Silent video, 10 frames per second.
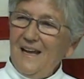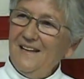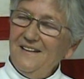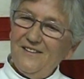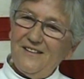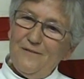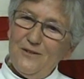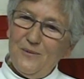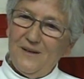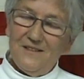And the
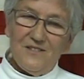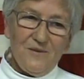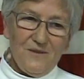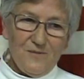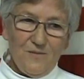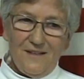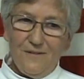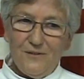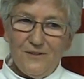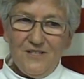720, she was one
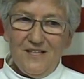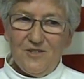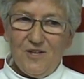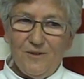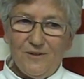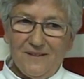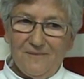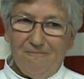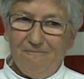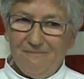of 13
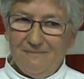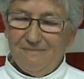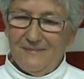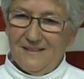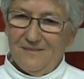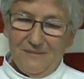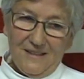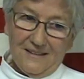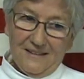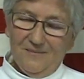children, uh,
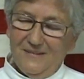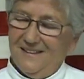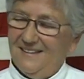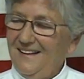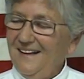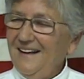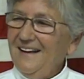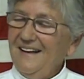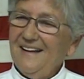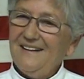Mulligan. Mm-hmm.
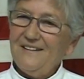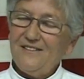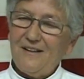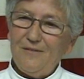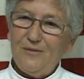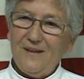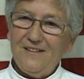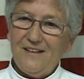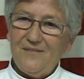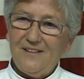And the
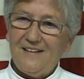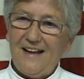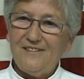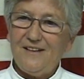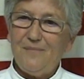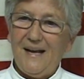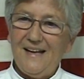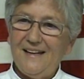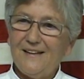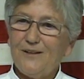727 taxied
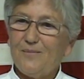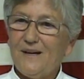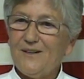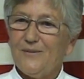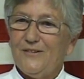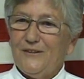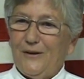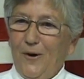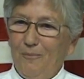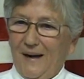by, and her brother was the
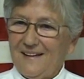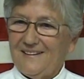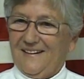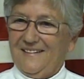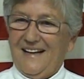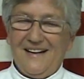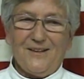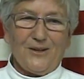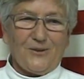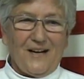co pilot on that
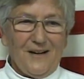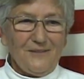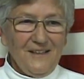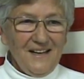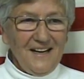aircraft.